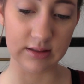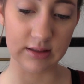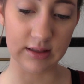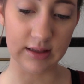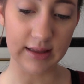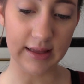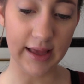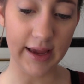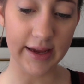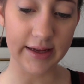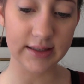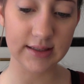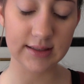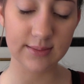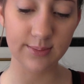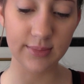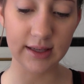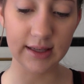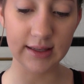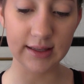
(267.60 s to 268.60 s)
light
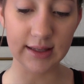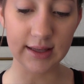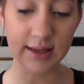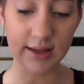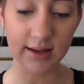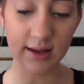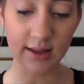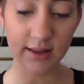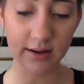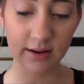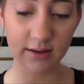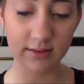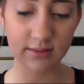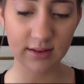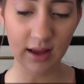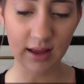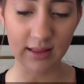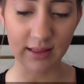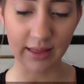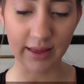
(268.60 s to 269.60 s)
pinky color,
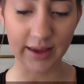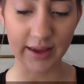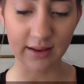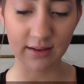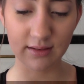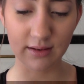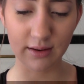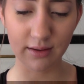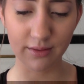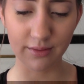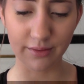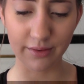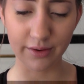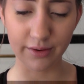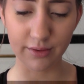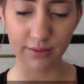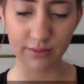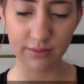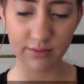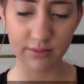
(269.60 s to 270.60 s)
not light, I don't
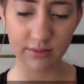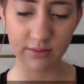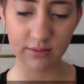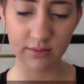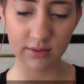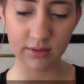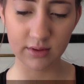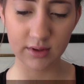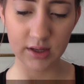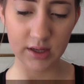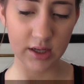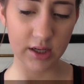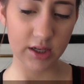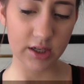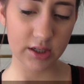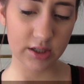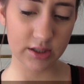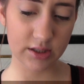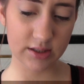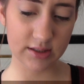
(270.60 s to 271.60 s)
know,
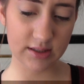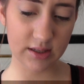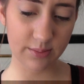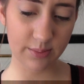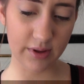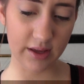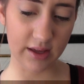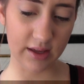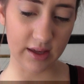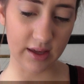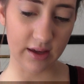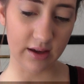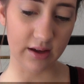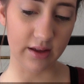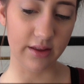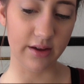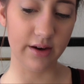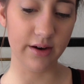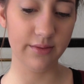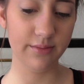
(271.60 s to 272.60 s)
just a pinky
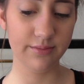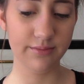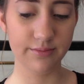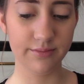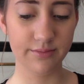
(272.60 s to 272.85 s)
color.